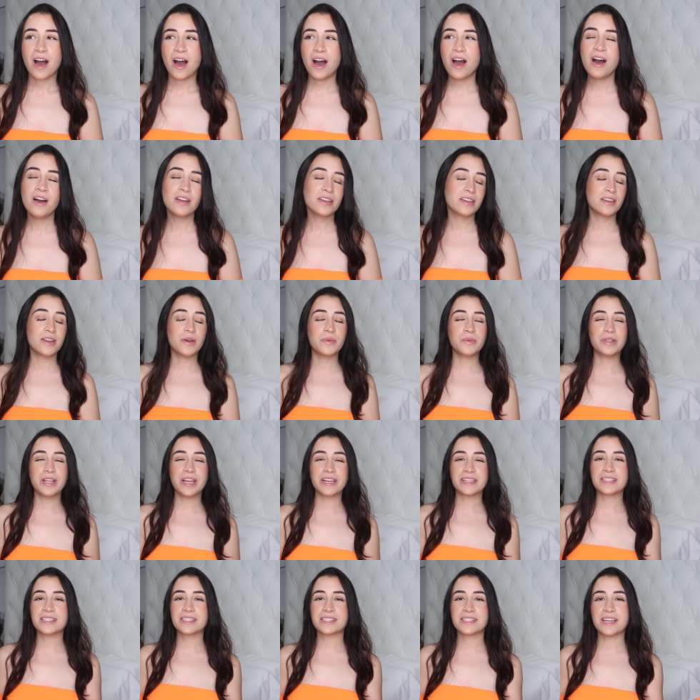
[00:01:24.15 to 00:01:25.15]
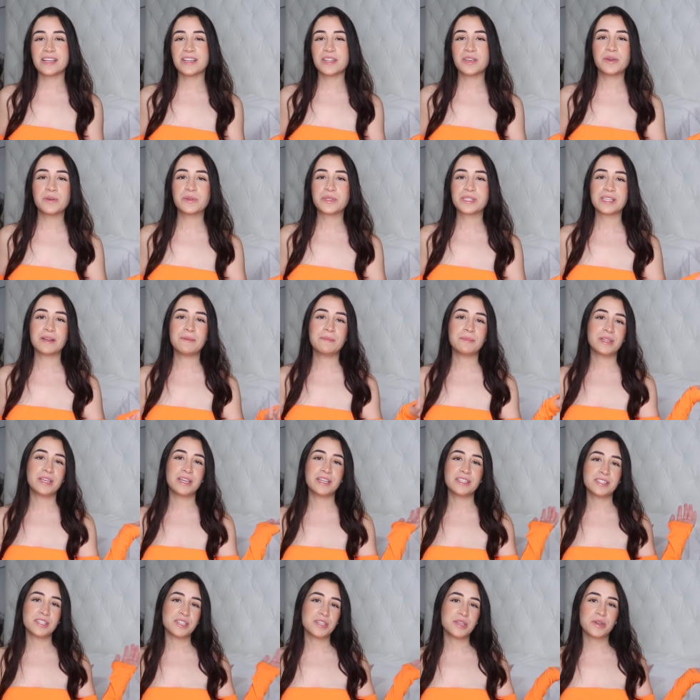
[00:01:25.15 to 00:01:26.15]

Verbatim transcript: oh, you know, we'd like to send you something so